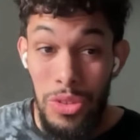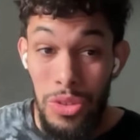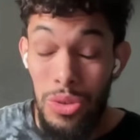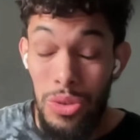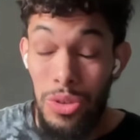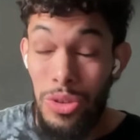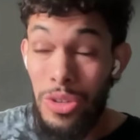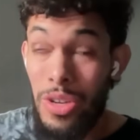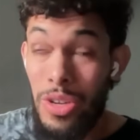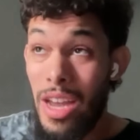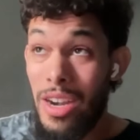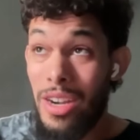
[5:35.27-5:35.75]

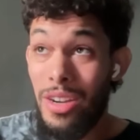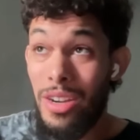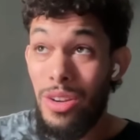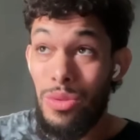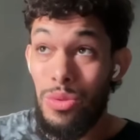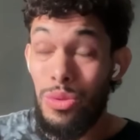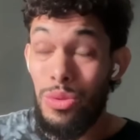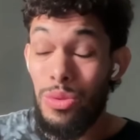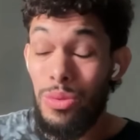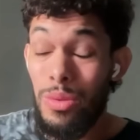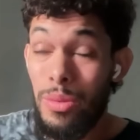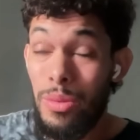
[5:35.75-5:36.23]
You're not in
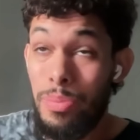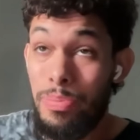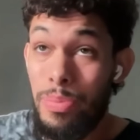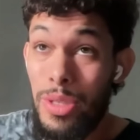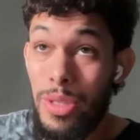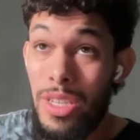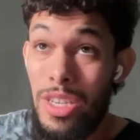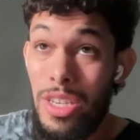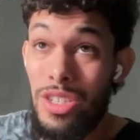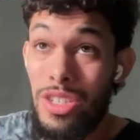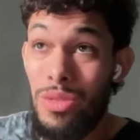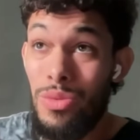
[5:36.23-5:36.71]
a
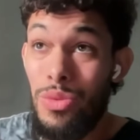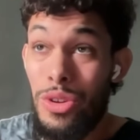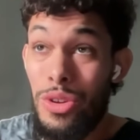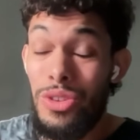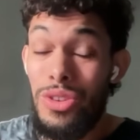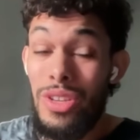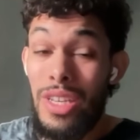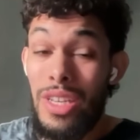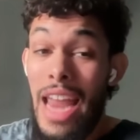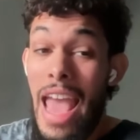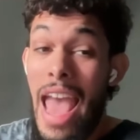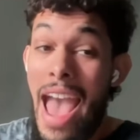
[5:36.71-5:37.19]
position where
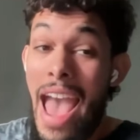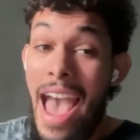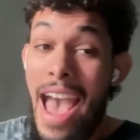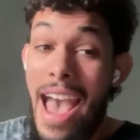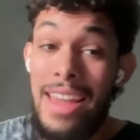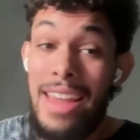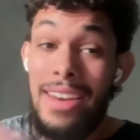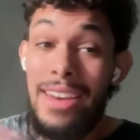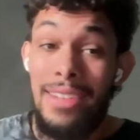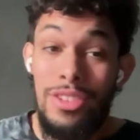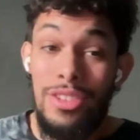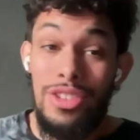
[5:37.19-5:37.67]
you can
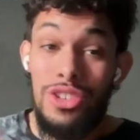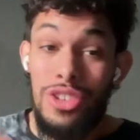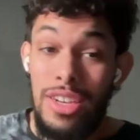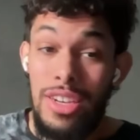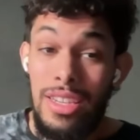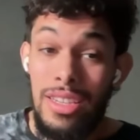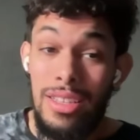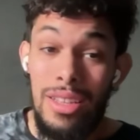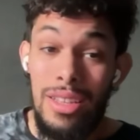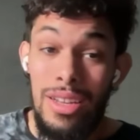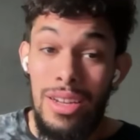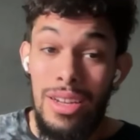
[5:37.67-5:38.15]
add
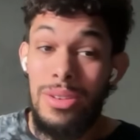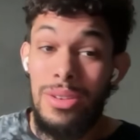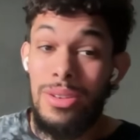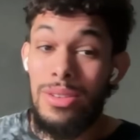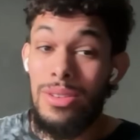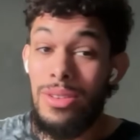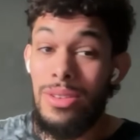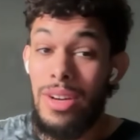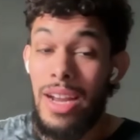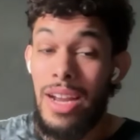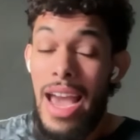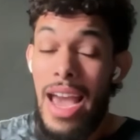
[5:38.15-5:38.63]
training
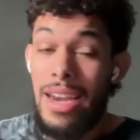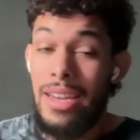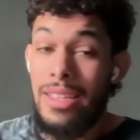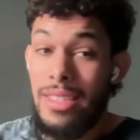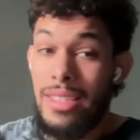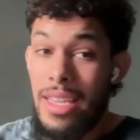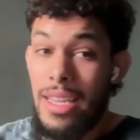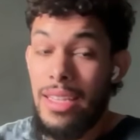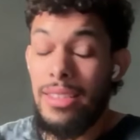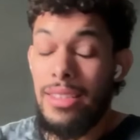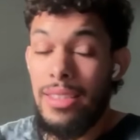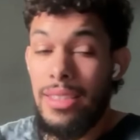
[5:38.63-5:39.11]
load or add
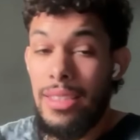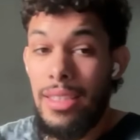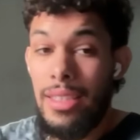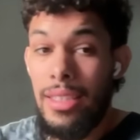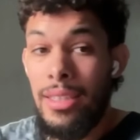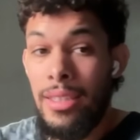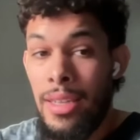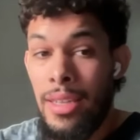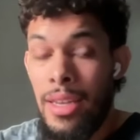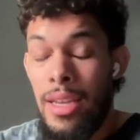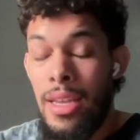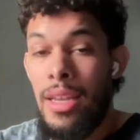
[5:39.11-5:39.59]

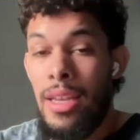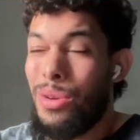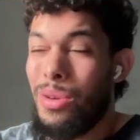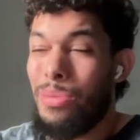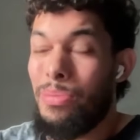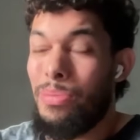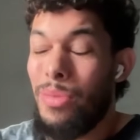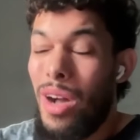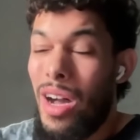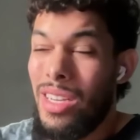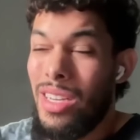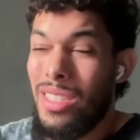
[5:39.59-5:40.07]
intensity. I
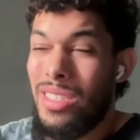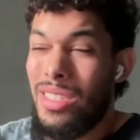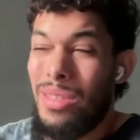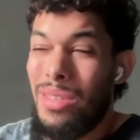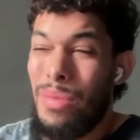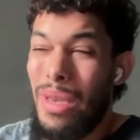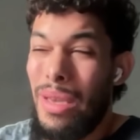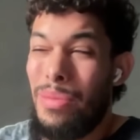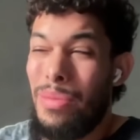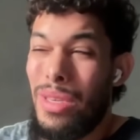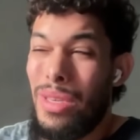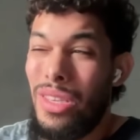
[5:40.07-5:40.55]
would
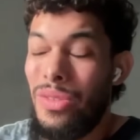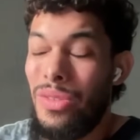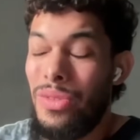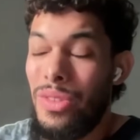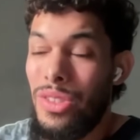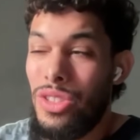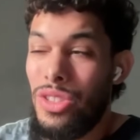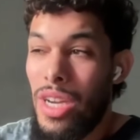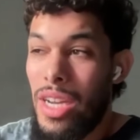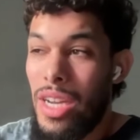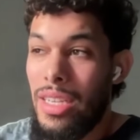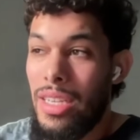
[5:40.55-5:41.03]
honestly maybe
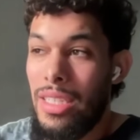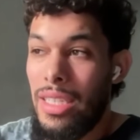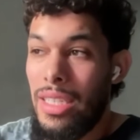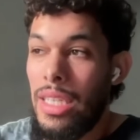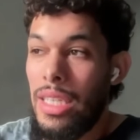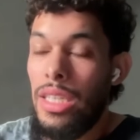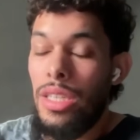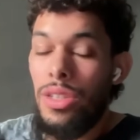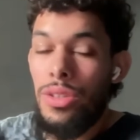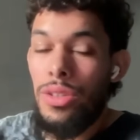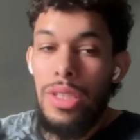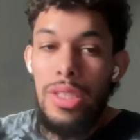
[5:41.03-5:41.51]
even try to
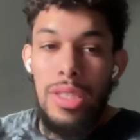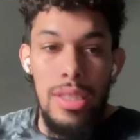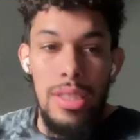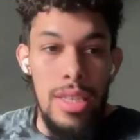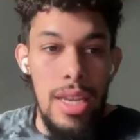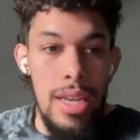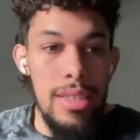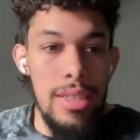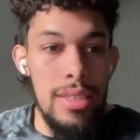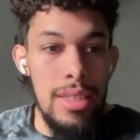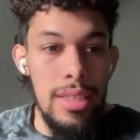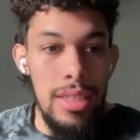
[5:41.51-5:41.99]
decrease
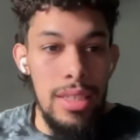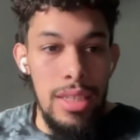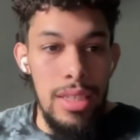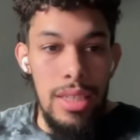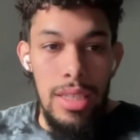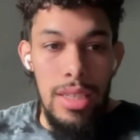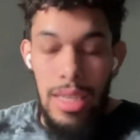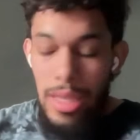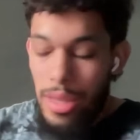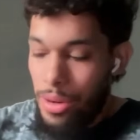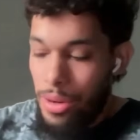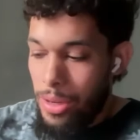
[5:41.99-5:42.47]

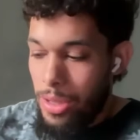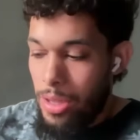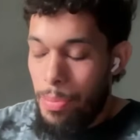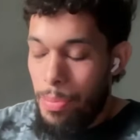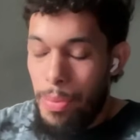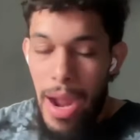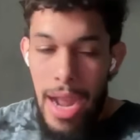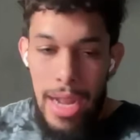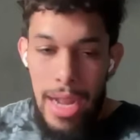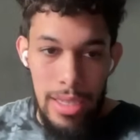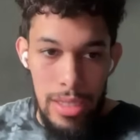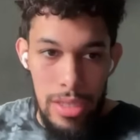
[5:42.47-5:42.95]
intensity either in the
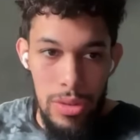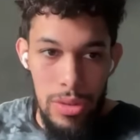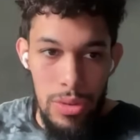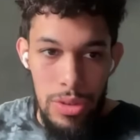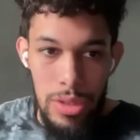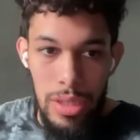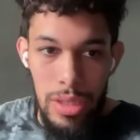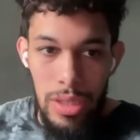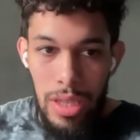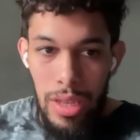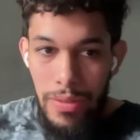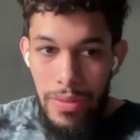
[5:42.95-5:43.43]
practice
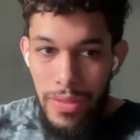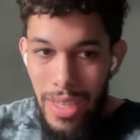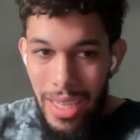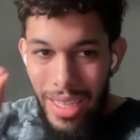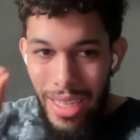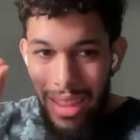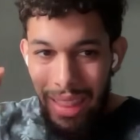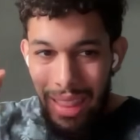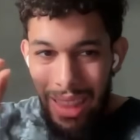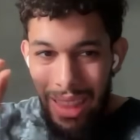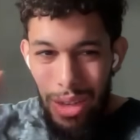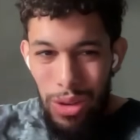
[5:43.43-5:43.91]
or in the
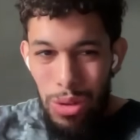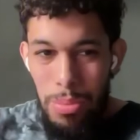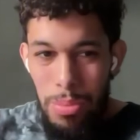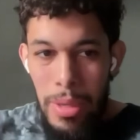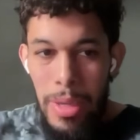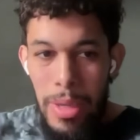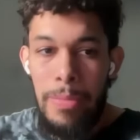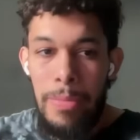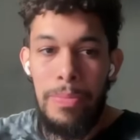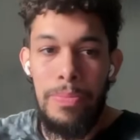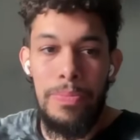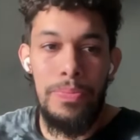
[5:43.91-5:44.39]
lifting a little
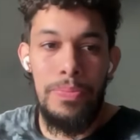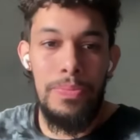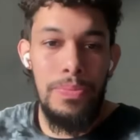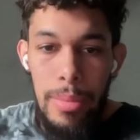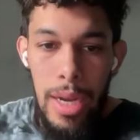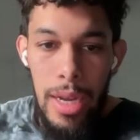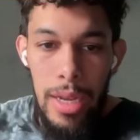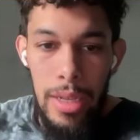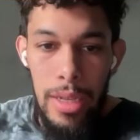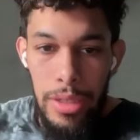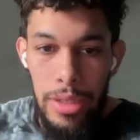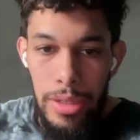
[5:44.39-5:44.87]
bit,
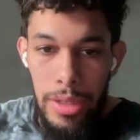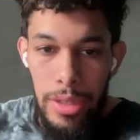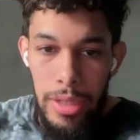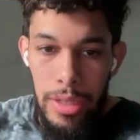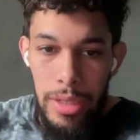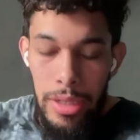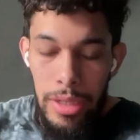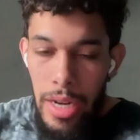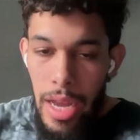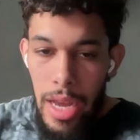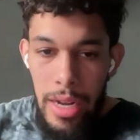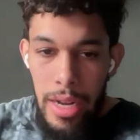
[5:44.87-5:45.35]
but
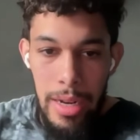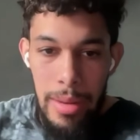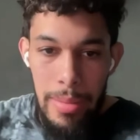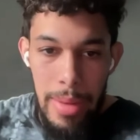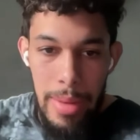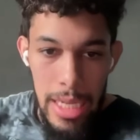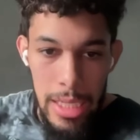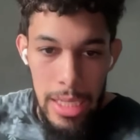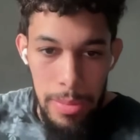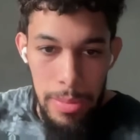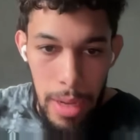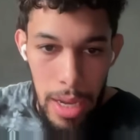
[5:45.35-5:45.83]
you're not in a
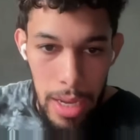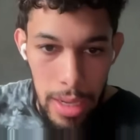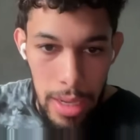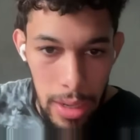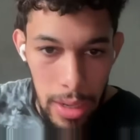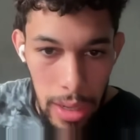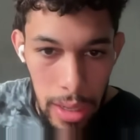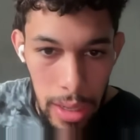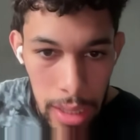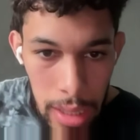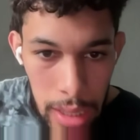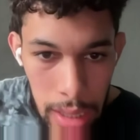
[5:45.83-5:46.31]
bad
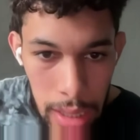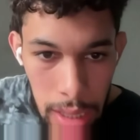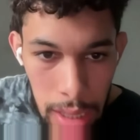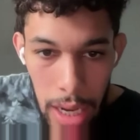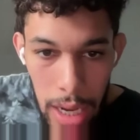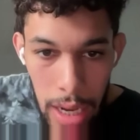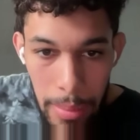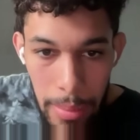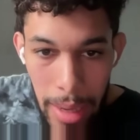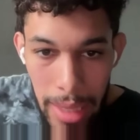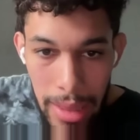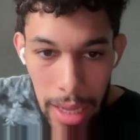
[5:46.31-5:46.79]
spot at
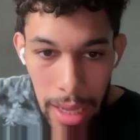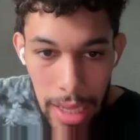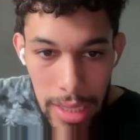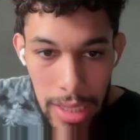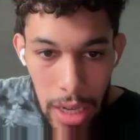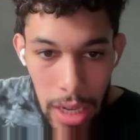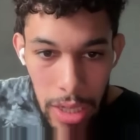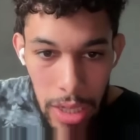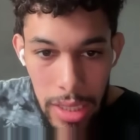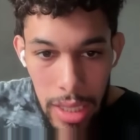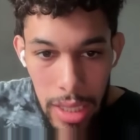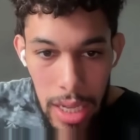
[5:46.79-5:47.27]
all. My
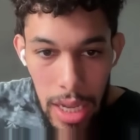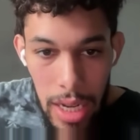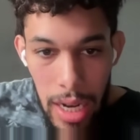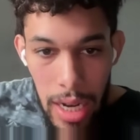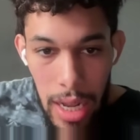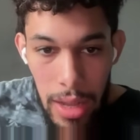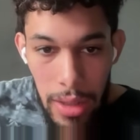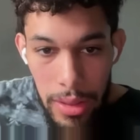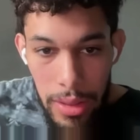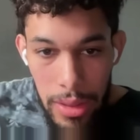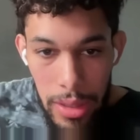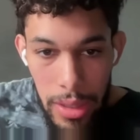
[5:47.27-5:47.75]
thoughts are to
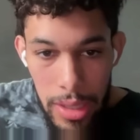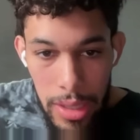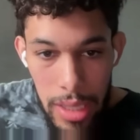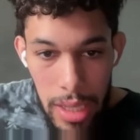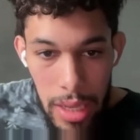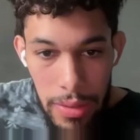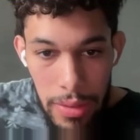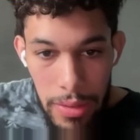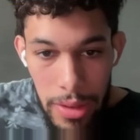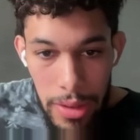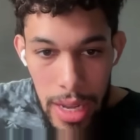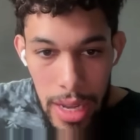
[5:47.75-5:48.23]
cut out
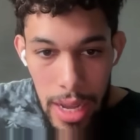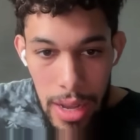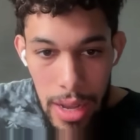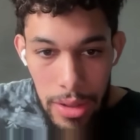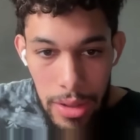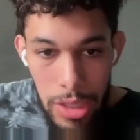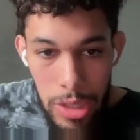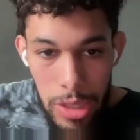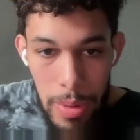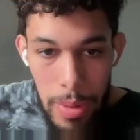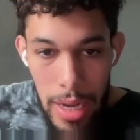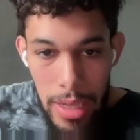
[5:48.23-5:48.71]
Thursday for
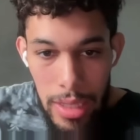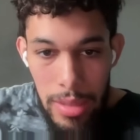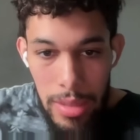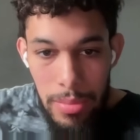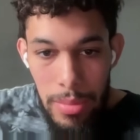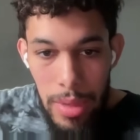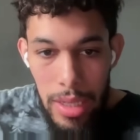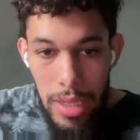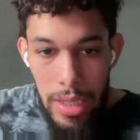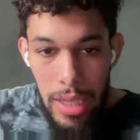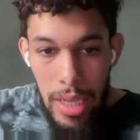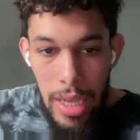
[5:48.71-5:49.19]
now and just practice
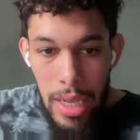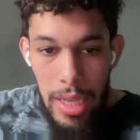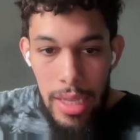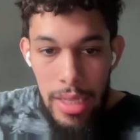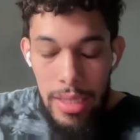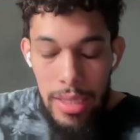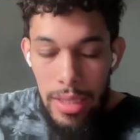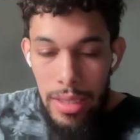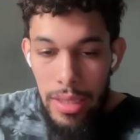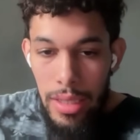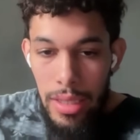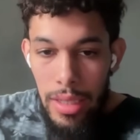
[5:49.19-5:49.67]

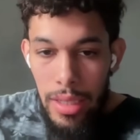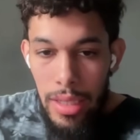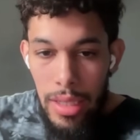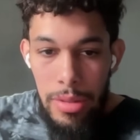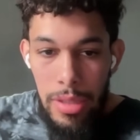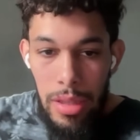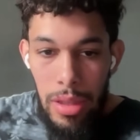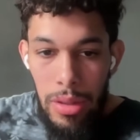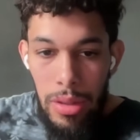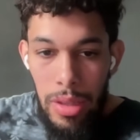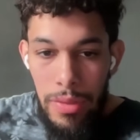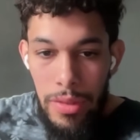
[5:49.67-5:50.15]
Mondays, keep
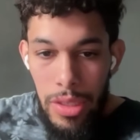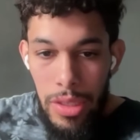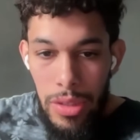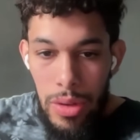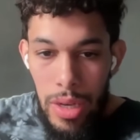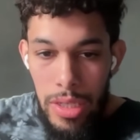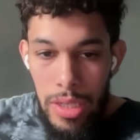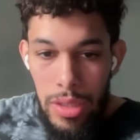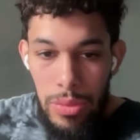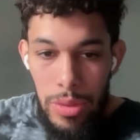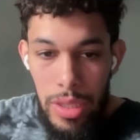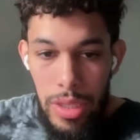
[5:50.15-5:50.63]
slow lifting
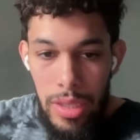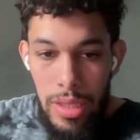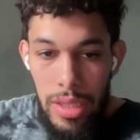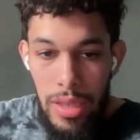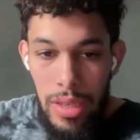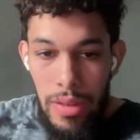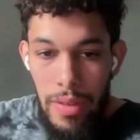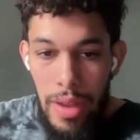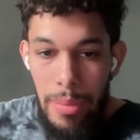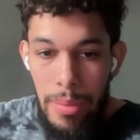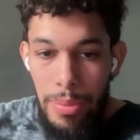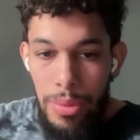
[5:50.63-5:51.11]
twice a week,
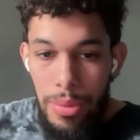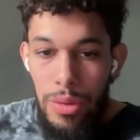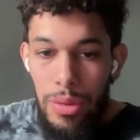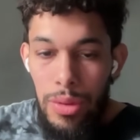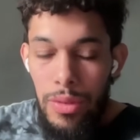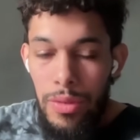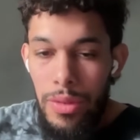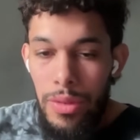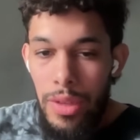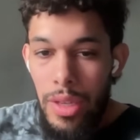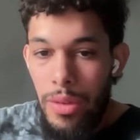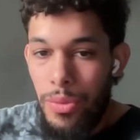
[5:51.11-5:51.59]
see if I
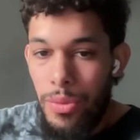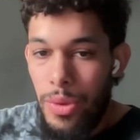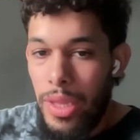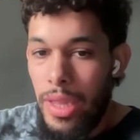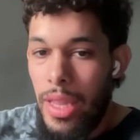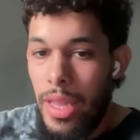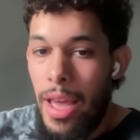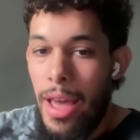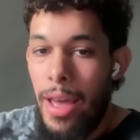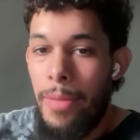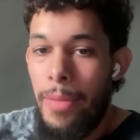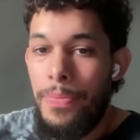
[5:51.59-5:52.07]
improve
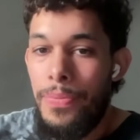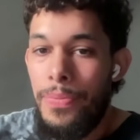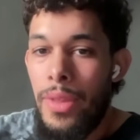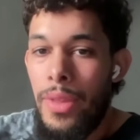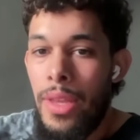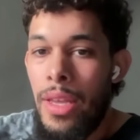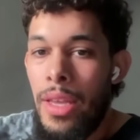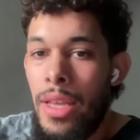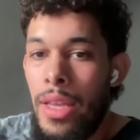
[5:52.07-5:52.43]
with that.